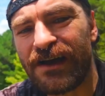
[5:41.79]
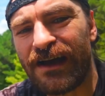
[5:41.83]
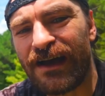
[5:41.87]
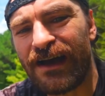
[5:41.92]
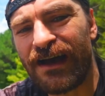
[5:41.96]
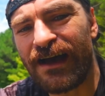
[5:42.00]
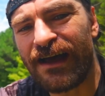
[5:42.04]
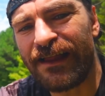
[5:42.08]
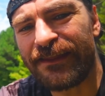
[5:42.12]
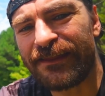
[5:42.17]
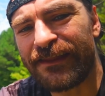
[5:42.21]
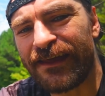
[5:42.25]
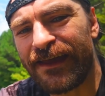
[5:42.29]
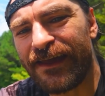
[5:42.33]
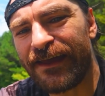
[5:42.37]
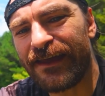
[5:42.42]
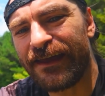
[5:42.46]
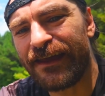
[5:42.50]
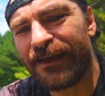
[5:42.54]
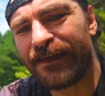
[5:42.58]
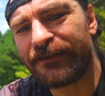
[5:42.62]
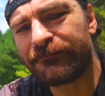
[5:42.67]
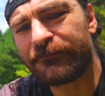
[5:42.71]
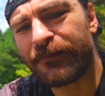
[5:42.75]
that
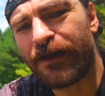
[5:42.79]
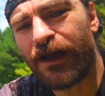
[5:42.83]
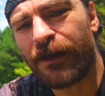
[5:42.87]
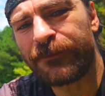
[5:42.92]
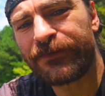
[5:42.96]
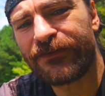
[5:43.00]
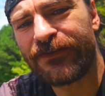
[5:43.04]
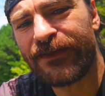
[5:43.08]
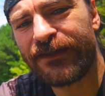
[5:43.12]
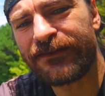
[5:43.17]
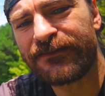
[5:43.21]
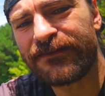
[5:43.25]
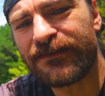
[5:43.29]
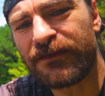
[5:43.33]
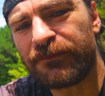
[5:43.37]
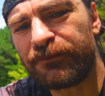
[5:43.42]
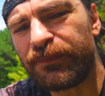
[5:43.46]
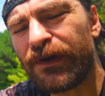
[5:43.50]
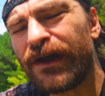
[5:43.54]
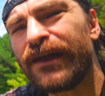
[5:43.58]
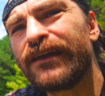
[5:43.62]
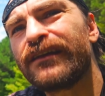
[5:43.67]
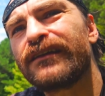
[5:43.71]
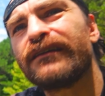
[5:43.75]
it upsets the
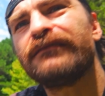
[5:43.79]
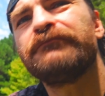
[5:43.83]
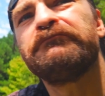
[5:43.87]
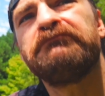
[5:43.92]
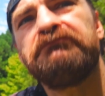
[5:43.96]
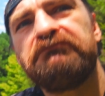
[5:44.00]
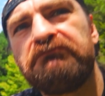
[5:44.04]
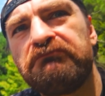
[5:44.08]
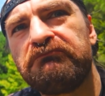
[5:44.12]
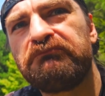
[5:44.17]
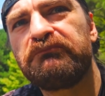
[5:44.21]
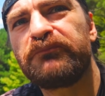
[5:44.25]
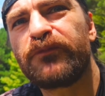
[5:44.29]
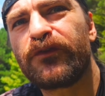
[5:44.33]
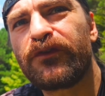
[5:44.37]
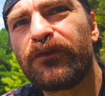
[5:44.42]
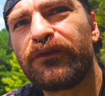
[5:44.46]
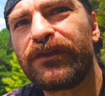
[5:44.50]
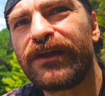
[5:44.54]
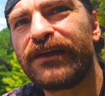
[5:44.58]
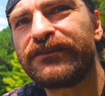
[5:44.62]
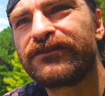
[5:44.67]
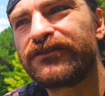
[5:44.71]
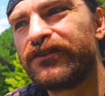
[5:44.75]
bike,
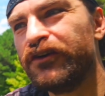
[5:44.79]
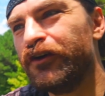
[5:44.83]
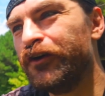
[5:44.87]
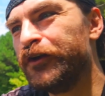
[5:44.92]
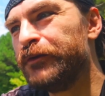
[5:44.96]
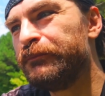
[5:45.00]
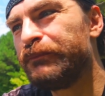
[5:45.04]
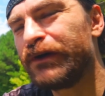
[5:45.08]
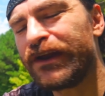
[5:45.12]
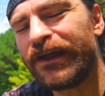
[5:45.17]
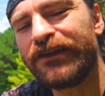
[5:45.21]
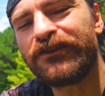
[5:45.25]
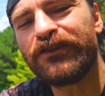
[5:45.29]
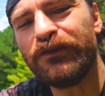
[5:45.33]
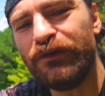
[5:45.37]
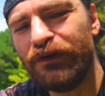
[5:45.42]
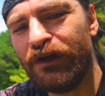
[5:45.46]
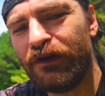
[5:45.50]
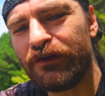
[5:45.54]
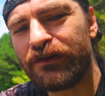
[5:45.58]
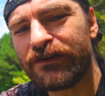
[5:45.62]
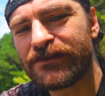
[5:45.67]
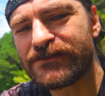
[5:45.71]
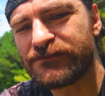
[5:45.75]
so that's good. But I do
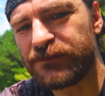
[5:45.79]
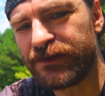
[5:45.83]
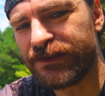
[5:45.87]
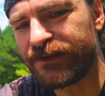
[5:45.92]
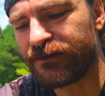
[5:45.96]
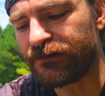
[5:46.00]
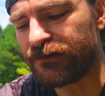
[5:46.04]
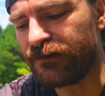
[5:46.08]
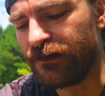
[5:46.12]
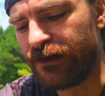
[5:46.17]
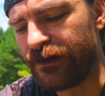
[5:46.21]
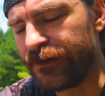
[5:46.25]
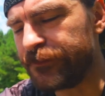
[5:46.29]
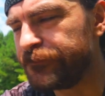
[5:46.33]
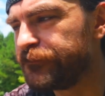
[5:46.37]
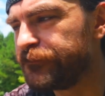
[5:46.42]
notice when they're on.